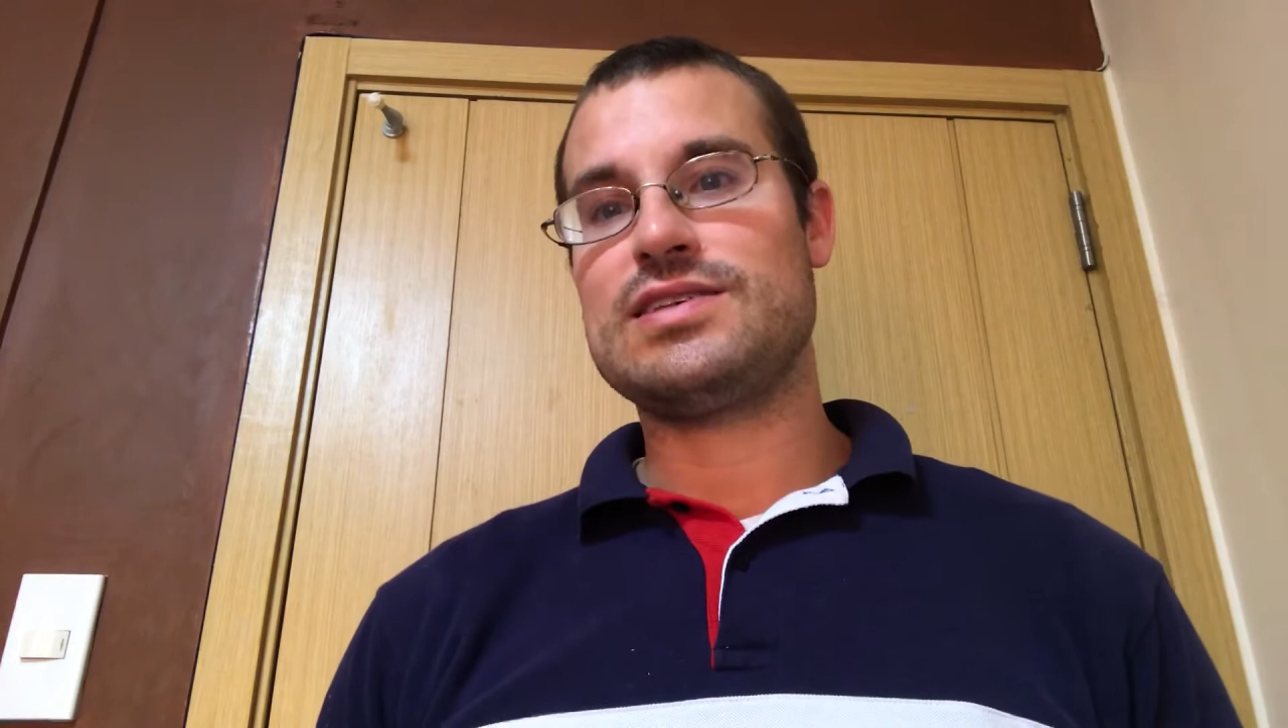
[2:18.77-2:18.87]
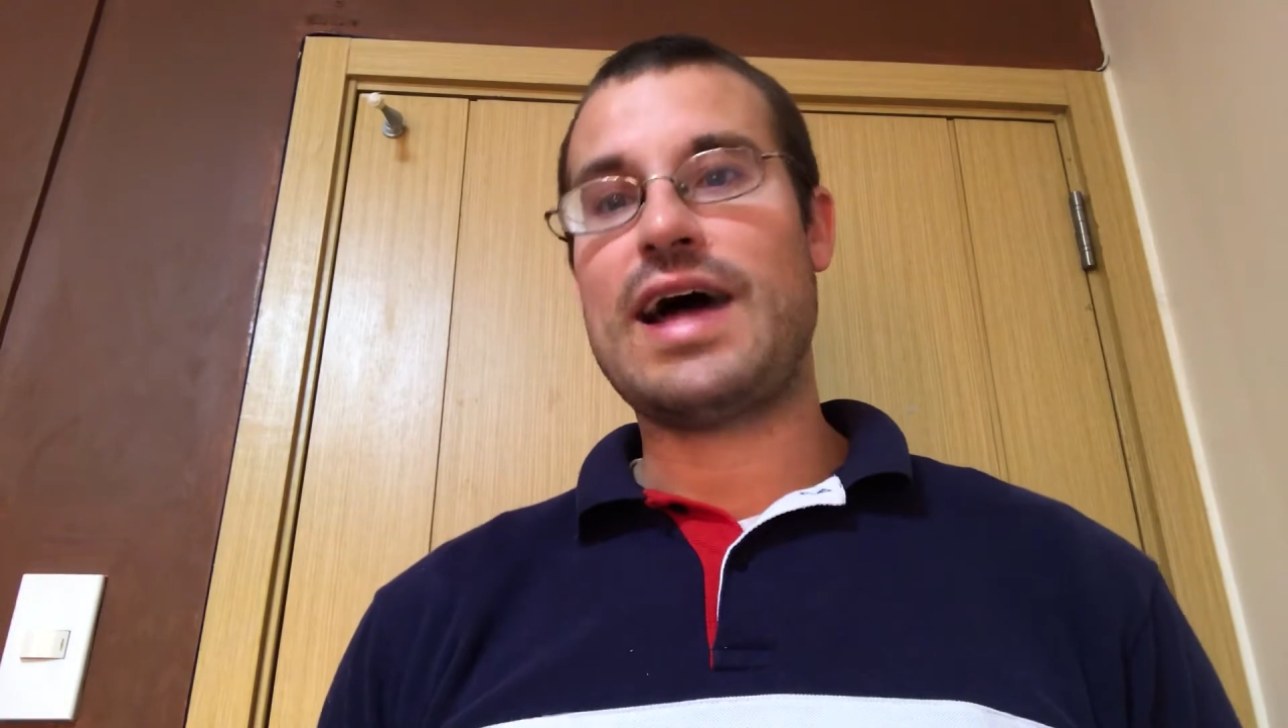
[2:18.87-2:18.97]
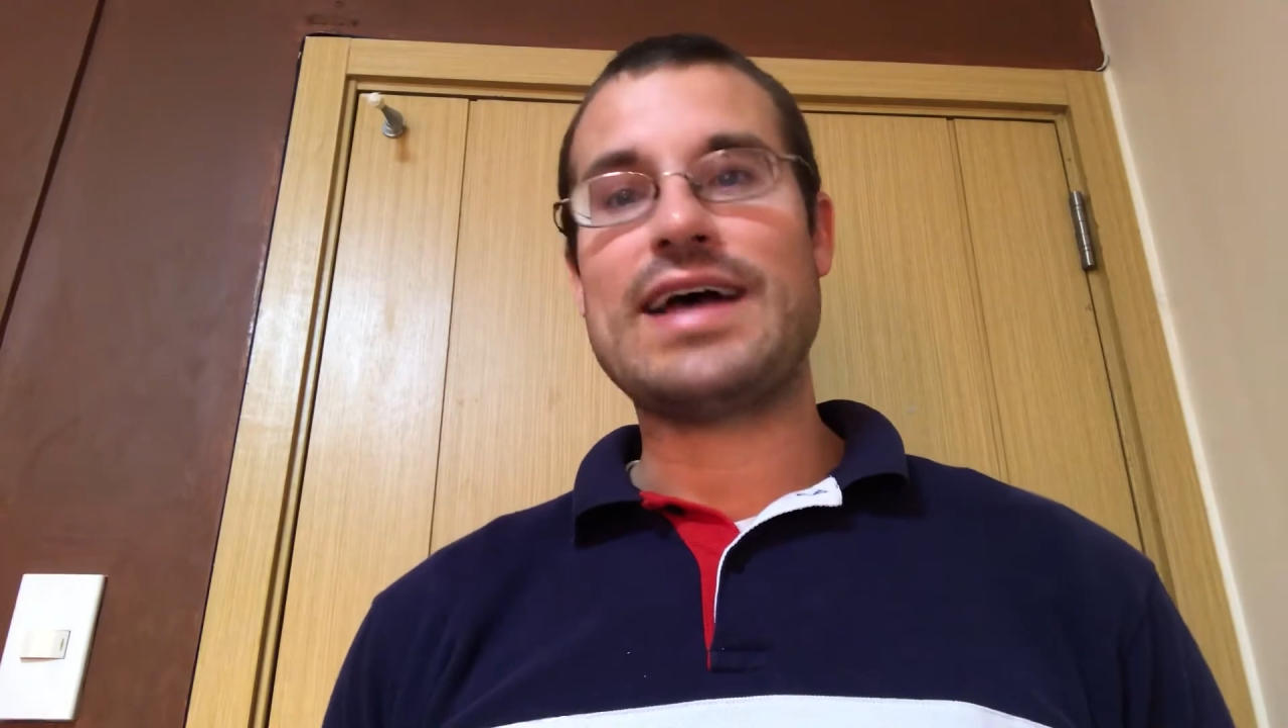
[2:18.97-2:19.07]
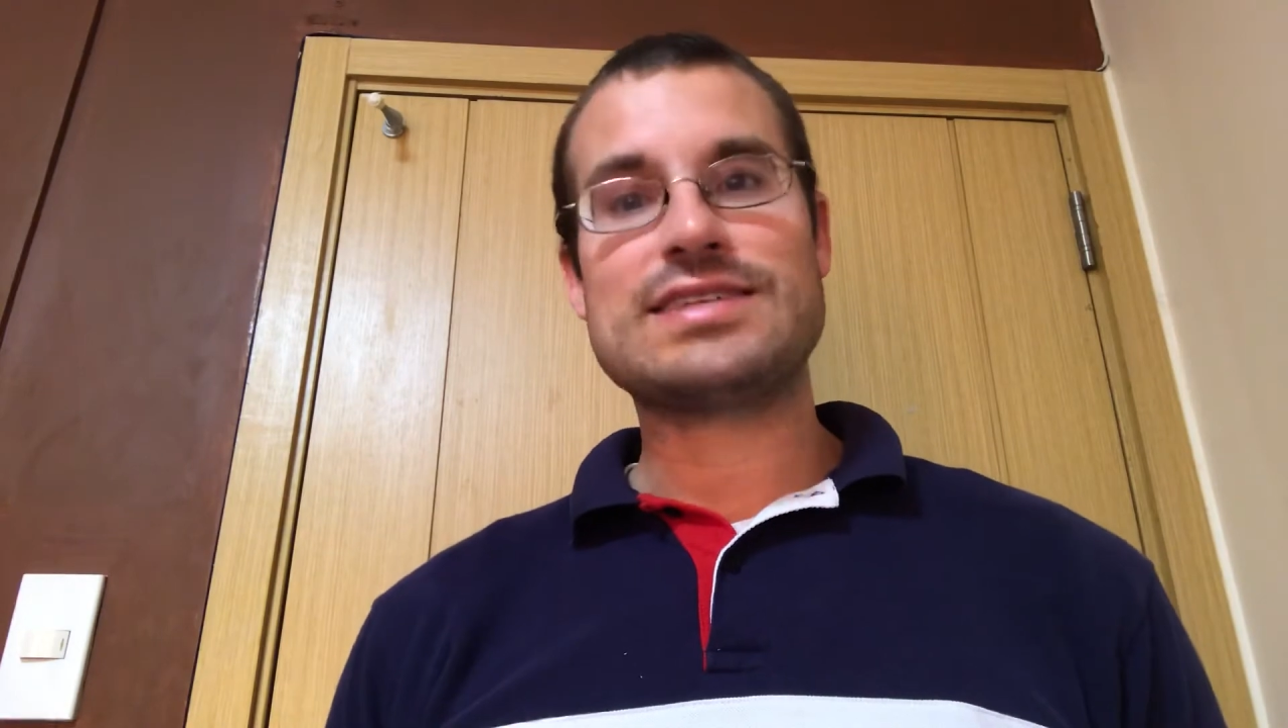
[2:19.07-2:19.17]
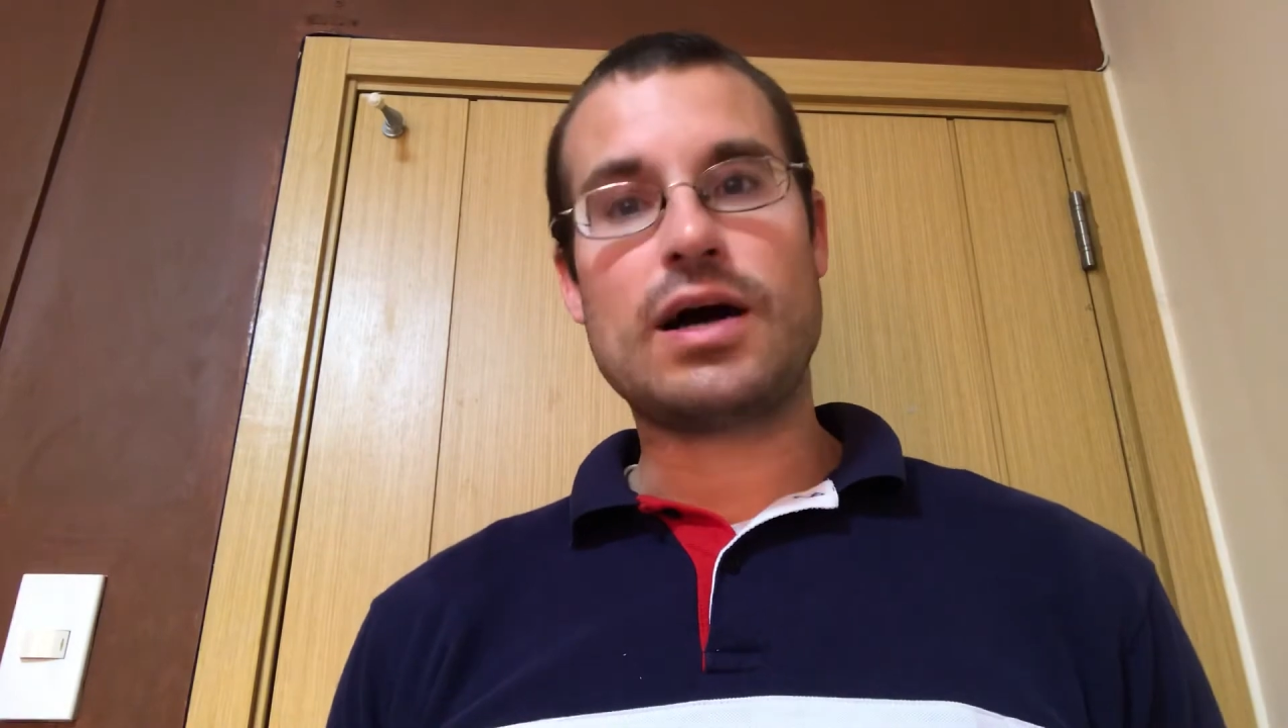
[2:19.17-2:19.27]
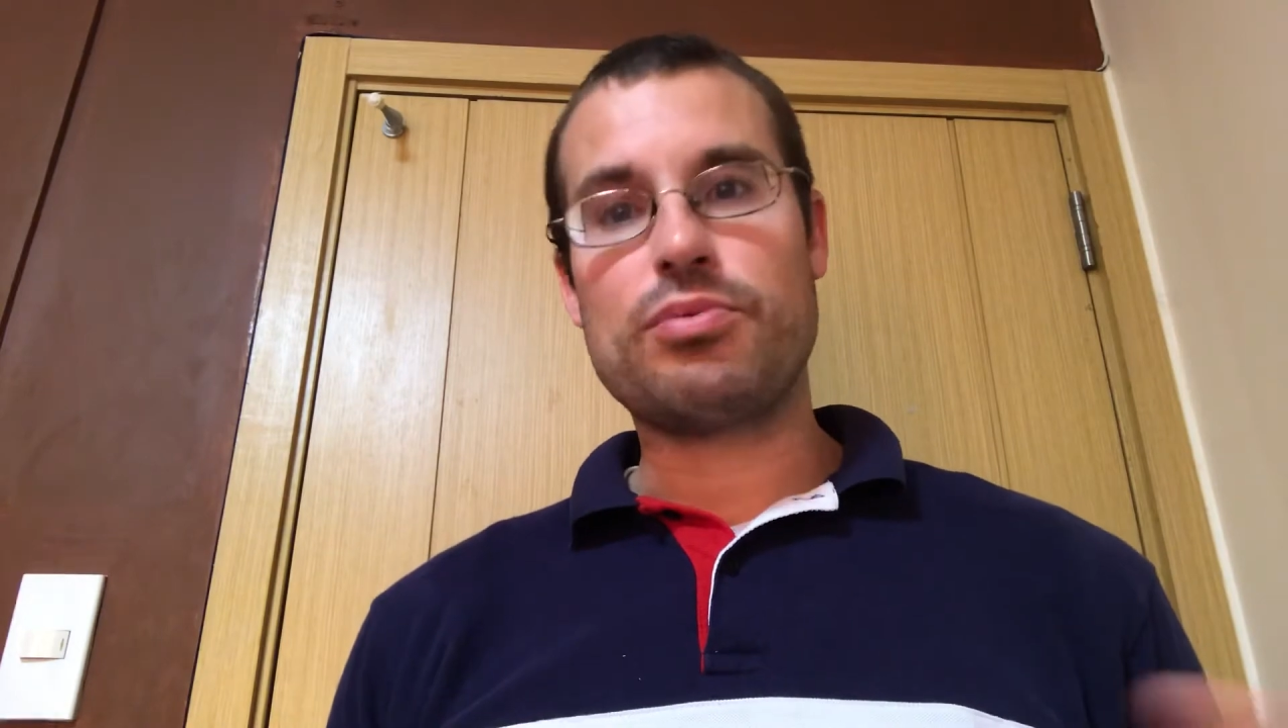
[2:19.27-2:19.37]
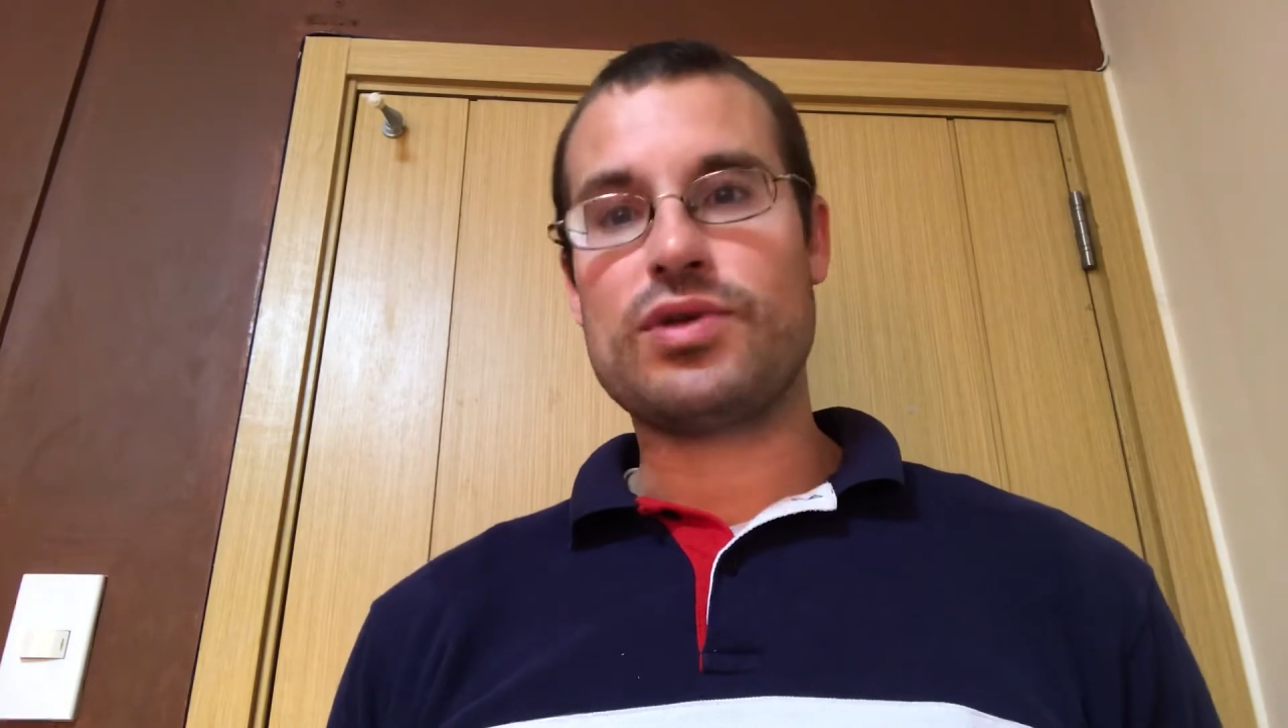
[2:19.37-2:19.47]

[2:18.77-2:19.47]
last couple